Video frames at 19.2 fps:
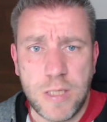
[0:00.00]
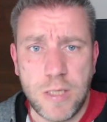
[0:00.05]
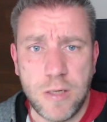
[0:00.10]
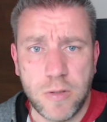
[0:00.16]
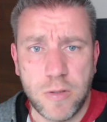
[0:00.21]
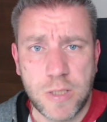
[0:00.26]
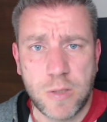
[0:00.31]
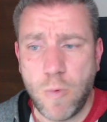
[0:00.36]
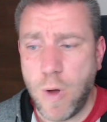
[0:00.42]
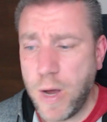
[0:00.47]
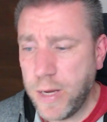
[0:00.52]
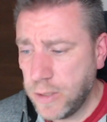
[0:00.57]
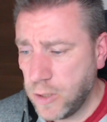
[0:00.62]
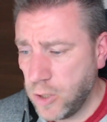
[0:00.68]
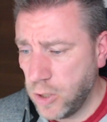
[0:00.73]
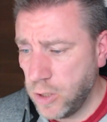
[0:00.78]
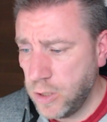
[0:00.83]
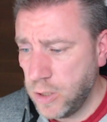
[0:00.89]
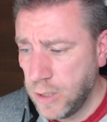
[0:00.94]
looks quite
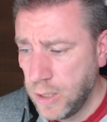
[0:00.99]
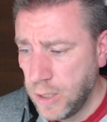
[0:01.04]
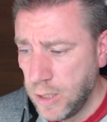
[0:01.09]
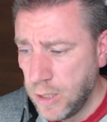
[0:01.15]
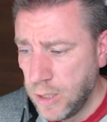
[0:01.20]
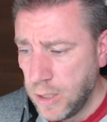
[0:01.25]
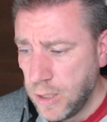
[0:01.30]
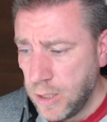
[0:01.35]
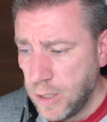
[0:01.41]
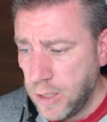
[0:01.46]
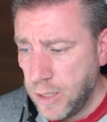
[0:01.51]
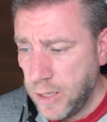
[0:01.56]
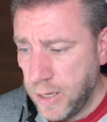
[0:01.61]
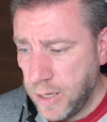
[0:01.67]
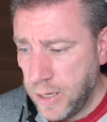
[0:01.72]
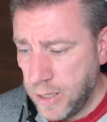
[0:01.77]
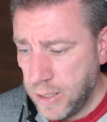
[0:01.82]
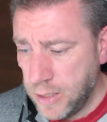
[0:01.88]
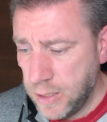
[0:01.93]
good.
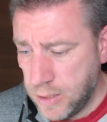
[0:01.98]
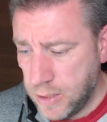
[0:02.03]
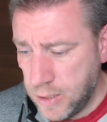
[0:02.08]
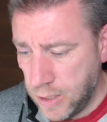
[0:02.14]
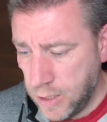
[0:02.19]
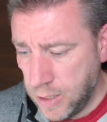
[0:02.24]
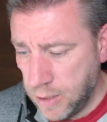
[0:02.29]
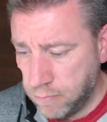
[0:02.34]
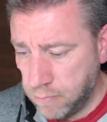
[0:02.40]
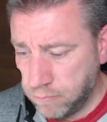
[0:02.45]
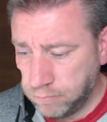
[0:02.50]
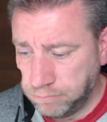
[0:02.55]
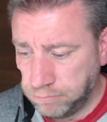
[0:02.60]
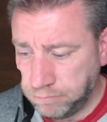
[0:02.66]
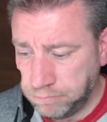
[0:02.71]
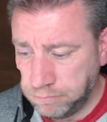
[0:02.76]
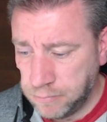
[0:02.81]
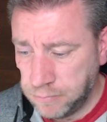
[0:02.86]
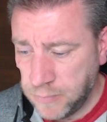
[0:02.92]
And
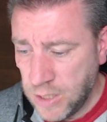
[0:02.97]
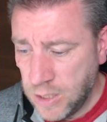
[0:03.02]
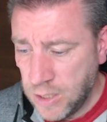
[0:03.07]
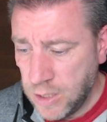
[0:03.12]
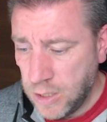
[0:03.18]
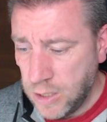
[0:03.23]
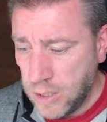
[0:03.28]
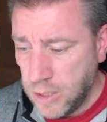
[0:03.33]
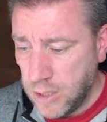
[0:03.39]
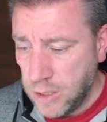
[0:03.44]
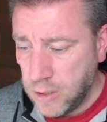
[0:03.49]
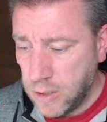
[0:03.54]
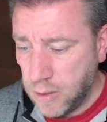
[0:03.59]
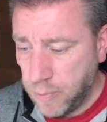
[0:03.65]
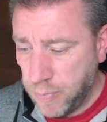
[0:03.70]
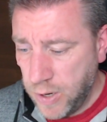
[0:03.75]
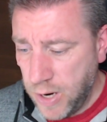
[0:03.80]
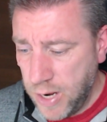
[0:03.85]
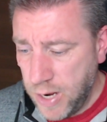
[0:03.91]
The
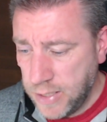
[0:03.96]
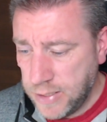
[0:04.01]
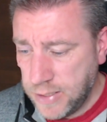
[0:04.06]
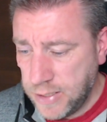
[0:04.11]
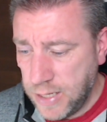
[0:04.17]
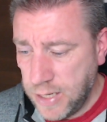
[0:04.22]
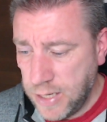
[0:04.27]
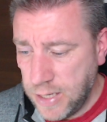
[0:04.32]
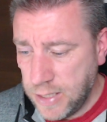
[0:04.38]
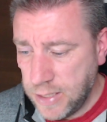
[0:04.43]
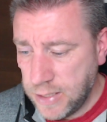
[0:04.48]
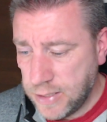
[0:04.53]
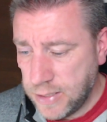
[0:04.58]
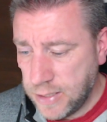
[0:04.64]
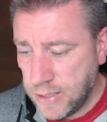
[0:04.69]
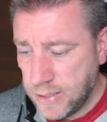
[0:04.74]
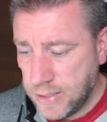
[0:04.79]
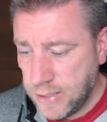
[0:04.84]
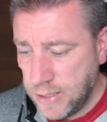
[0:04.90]
price is
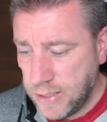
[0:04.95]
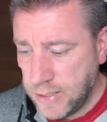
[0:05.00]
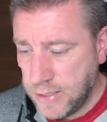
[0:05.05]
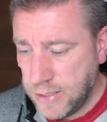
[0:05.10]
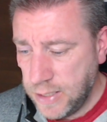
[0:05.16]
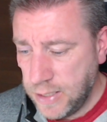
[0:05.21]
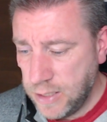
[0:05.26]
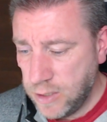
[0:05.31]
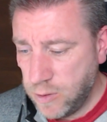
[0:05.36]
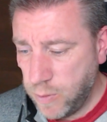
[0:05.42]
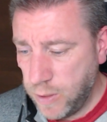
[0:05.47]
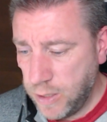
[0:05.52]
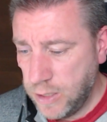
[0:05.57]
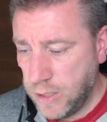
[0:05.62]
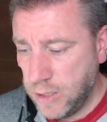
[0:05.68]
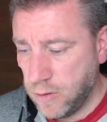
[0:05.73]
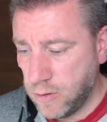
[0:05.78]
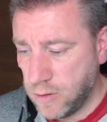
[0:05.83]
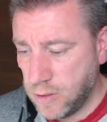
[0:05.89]

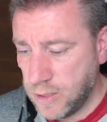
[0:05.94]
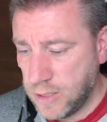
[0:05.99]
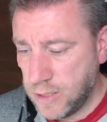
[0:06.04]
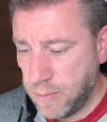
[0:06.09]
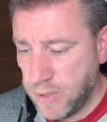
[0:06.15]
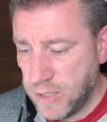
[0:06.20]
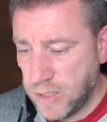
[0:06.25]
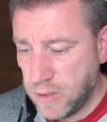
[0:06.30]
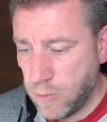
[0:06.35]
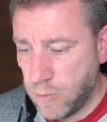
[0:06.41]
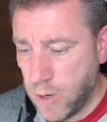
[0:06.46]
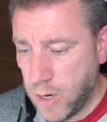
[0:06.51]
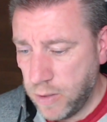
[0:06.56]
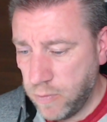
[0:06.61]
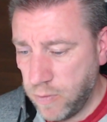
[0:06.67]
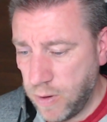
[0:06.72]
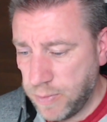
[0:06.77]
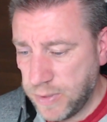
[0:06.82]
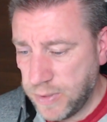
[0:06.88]
$16.20 on the
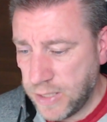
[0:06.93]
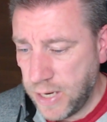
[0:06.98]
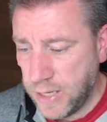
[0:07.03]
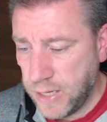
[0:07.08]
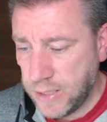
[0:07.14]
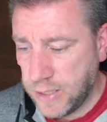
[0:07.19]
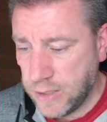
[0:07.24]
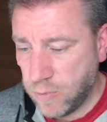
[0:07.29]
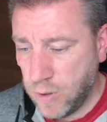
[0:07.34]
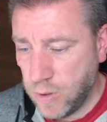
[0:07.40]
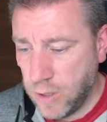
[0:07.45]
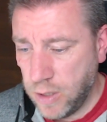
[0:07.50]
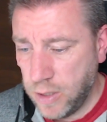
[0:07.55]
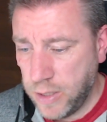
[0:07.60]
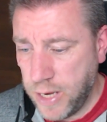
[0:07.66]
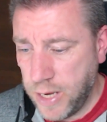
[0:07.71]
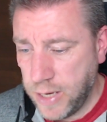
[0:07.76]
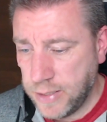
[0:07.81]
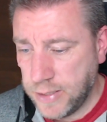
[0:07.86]
Zemismart website as well.
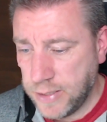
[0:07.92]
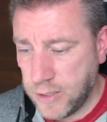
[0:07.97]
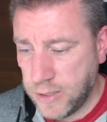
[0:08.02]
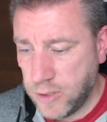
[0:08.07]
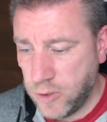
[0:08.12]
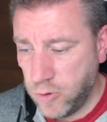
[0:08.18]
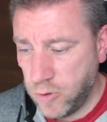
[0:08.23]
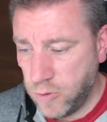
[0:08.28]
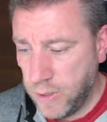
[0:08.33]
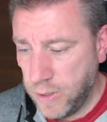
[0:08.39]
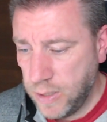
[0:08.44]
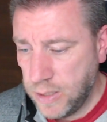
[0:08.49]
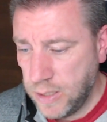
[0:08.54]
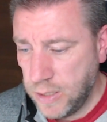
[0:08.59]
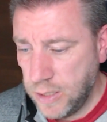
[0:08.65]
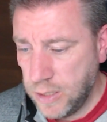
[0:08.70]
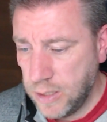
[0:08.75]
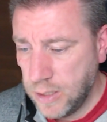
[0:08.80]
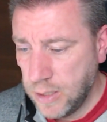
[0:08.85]
Yeah, it says
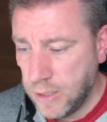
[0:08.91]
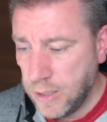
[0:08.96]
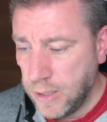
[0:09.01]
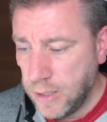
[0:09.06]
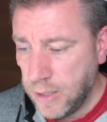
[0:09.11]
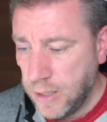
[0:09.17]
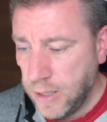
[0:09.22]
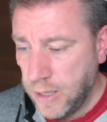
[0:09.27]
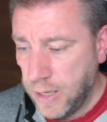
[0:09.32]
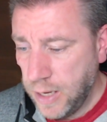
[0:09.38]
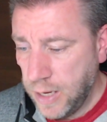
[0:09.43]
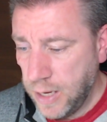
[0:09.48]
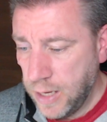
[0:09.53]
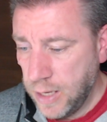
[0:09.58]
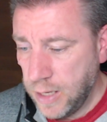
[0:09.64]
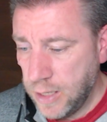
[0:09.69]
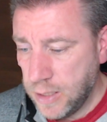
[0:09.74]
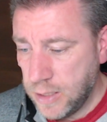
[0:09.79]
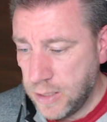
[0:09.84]
$220,
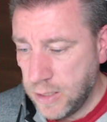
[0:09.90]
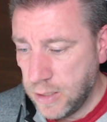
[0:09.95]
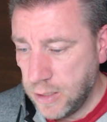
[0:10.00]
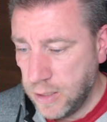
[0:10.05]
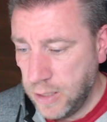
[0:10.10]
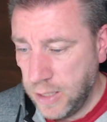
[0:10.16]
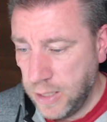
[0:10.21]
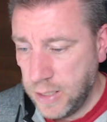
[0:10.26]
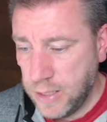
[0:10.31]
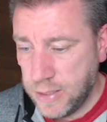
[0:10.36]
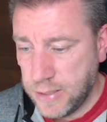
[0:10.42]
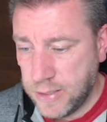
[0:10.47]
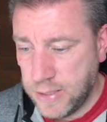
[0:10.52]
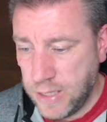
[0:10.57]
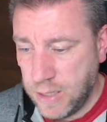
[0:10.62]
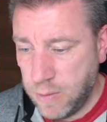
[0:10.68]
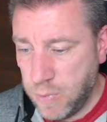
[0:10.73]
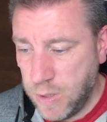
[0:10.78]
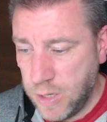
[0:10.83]
and it is
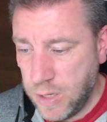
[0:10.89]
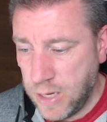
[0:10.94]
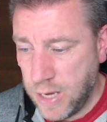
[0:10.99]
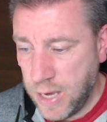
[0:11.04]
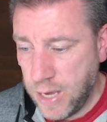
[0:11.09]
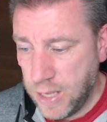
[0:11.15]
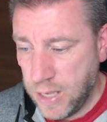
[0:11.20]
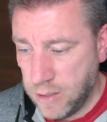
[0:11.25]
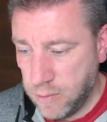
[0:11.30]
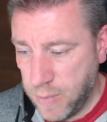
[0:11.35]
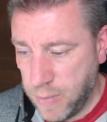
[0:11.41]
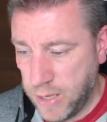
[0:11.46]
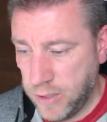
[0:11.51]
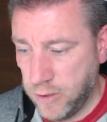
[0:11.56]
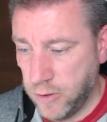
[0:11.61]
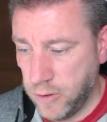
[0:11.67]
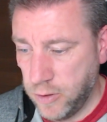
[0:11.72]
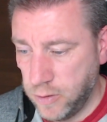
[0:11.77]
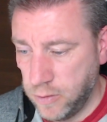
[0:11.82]
Zigbee and
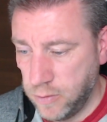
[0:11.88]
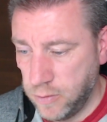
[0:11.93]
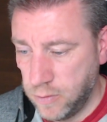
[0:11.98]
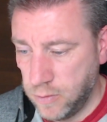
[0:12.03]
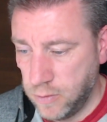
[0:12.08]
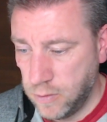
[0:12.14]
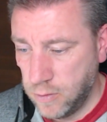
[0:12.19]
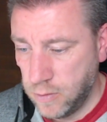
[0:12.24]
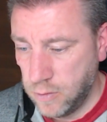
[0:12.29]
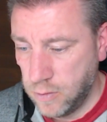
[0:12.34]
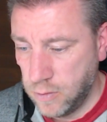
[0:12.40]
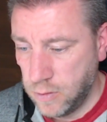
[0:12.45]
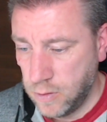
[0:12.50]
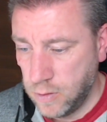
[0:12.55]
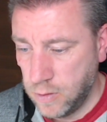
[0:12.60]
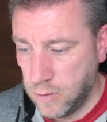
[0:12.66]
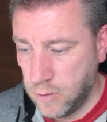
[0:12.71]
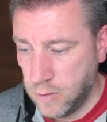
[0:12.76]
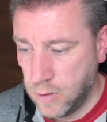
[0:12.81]
Matter.
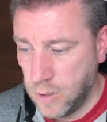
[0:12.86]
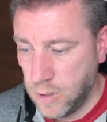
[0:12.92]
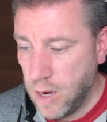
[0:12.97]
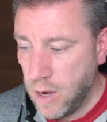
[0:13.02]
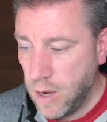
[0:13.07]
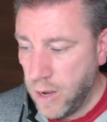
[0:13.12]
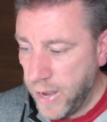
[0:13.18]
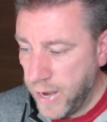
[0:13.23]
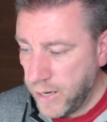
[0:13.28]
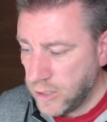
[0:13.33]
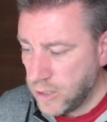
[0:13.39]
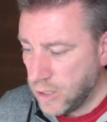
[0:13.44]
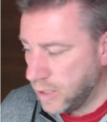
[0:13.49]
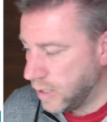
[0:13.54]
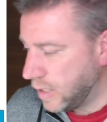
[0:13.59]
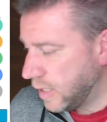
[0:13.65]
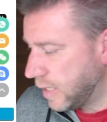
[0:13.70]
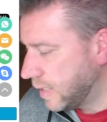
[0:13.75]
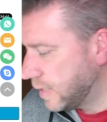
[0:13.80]

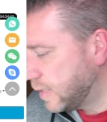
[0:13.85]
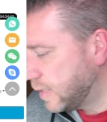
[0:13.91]
Actually, is